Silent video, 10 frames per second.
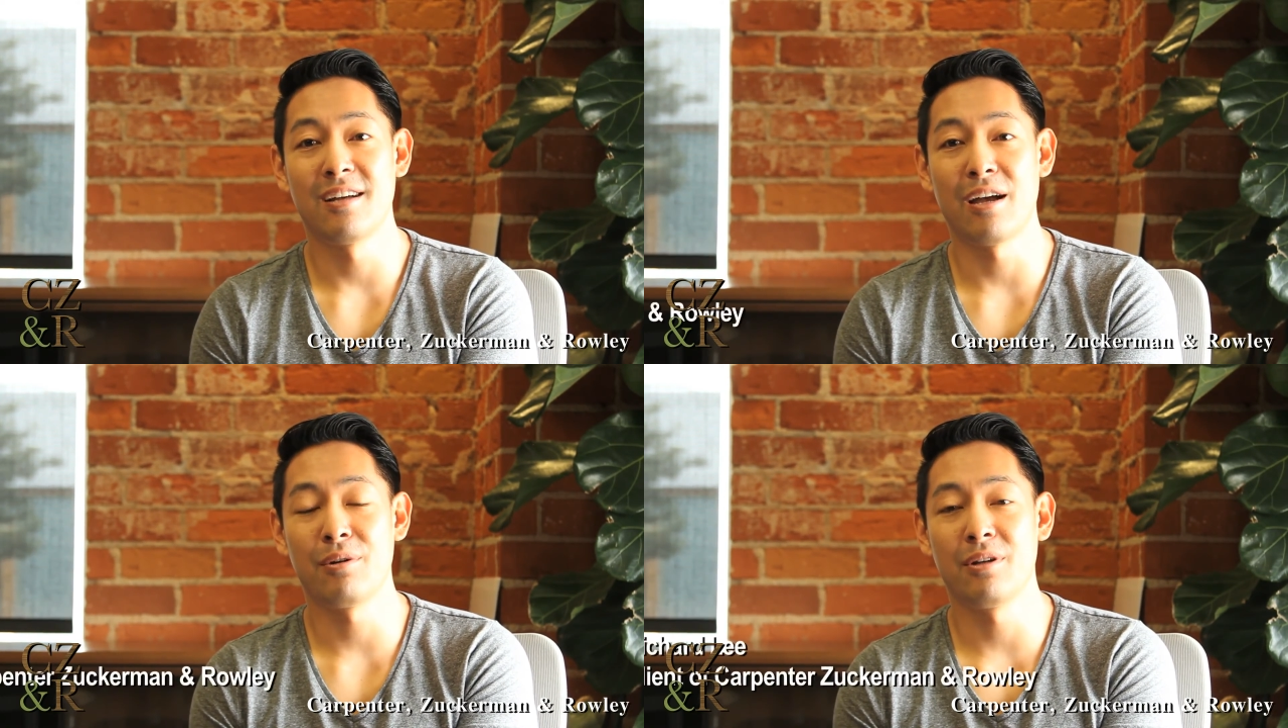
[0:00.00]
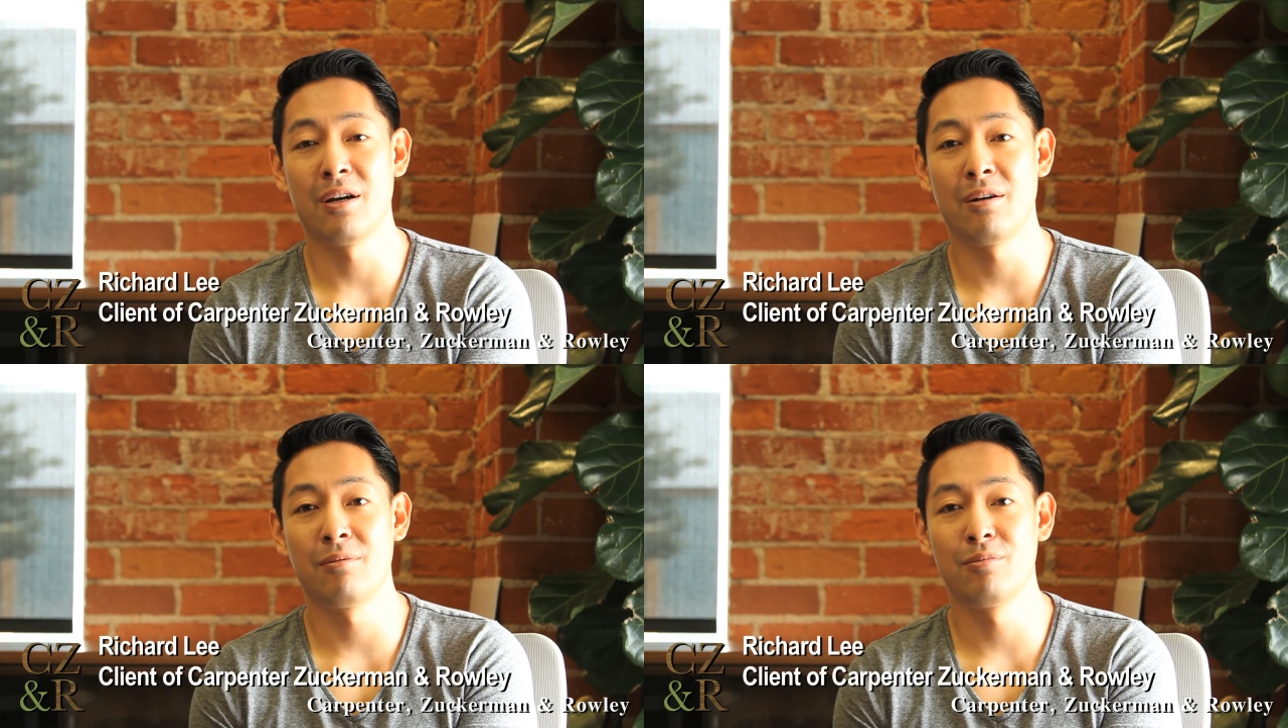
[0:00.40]
I would
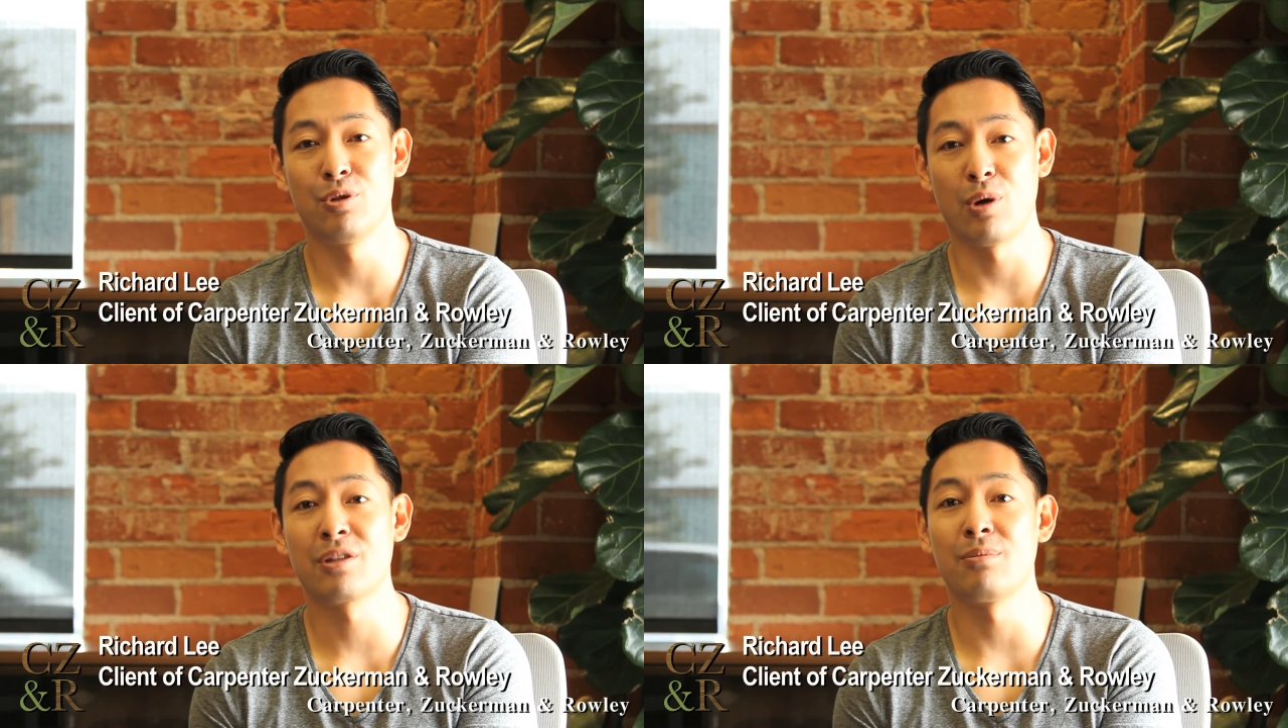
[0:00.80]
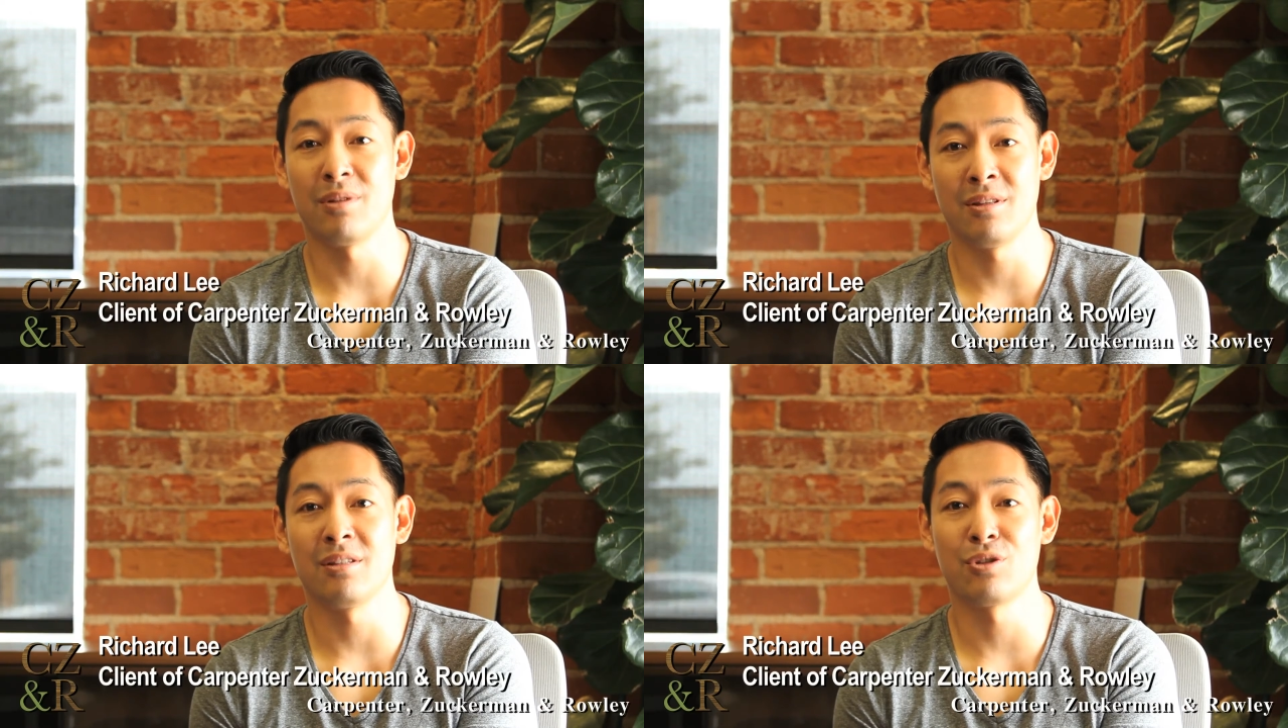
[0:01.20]
um, direct him
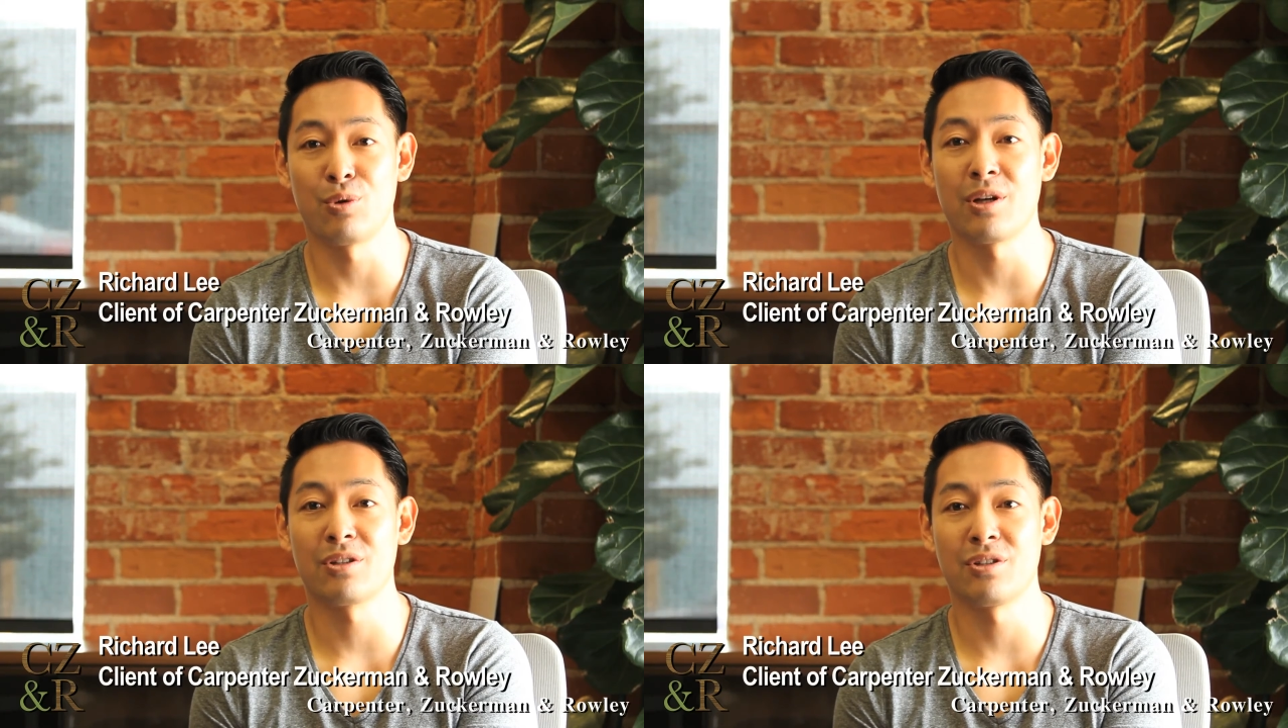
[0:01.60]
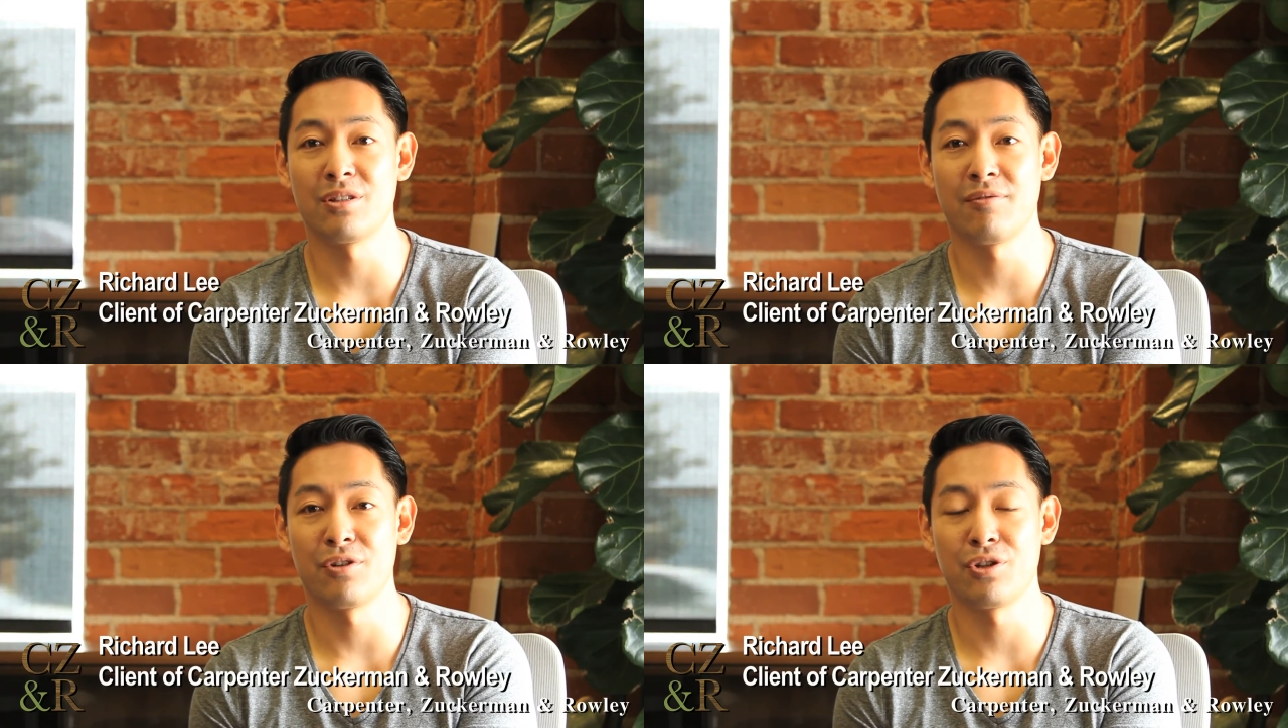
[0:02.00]
in this direction
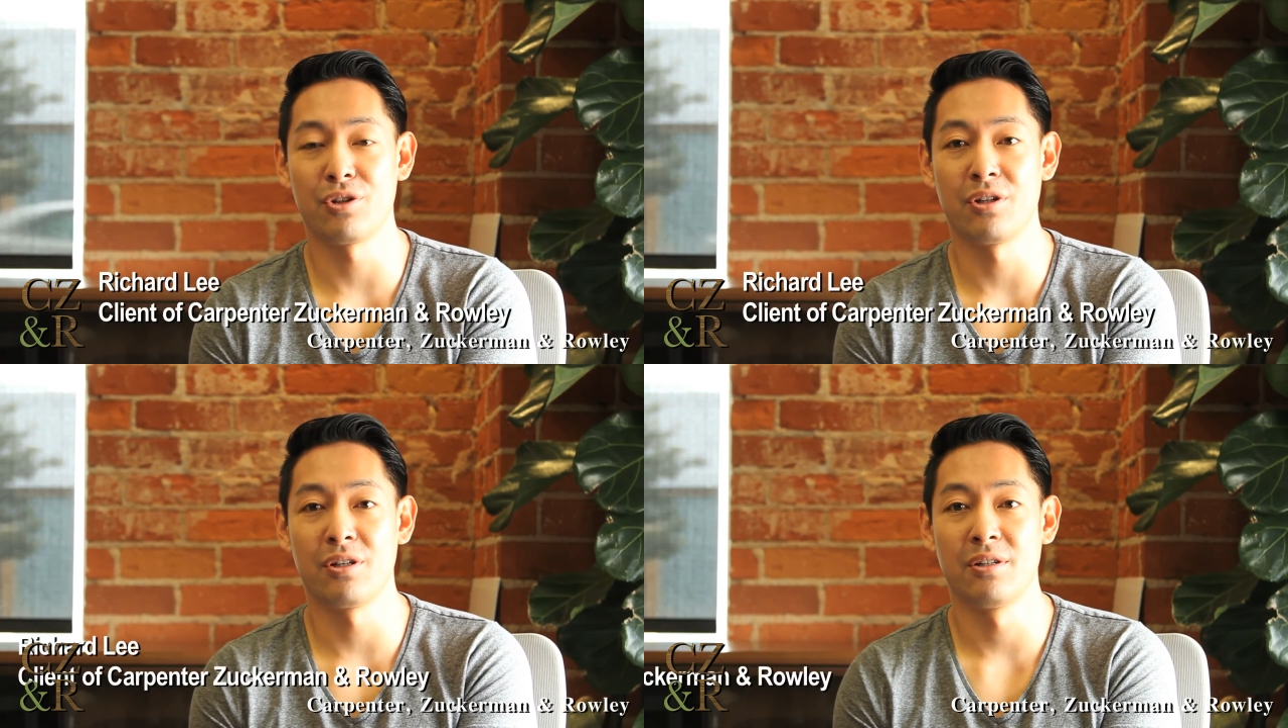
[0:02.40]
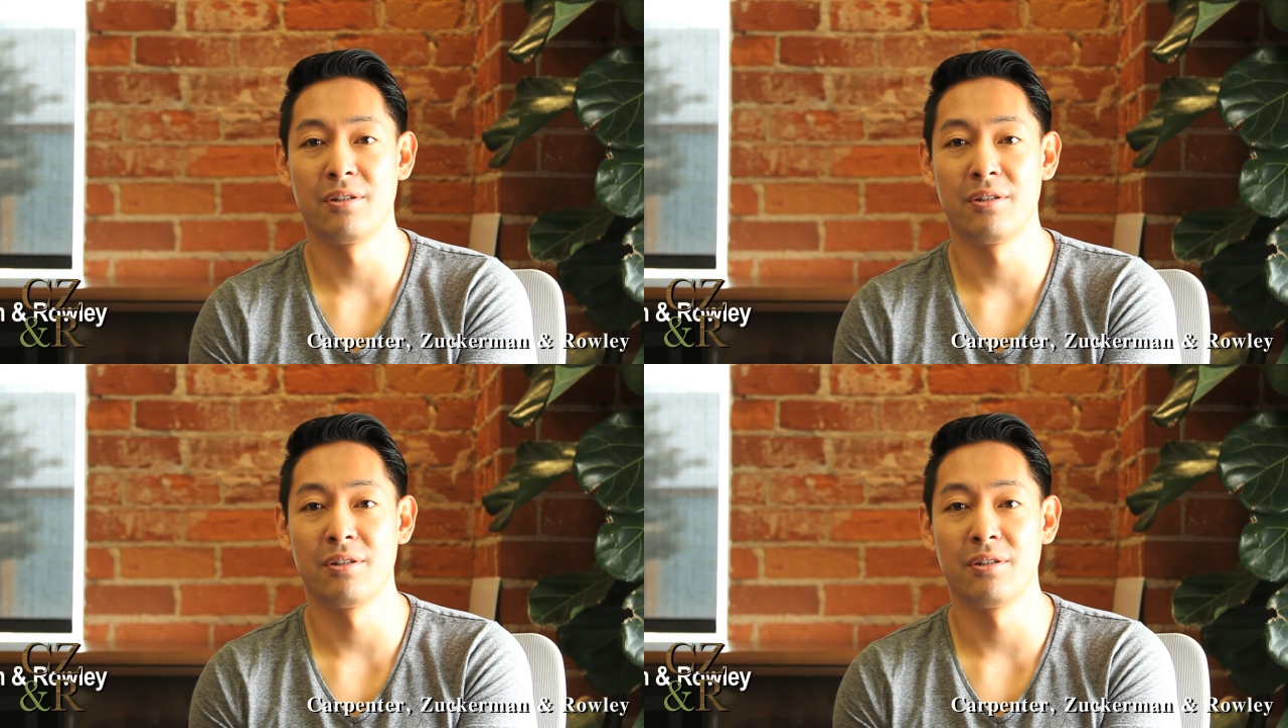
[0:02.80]
for sure.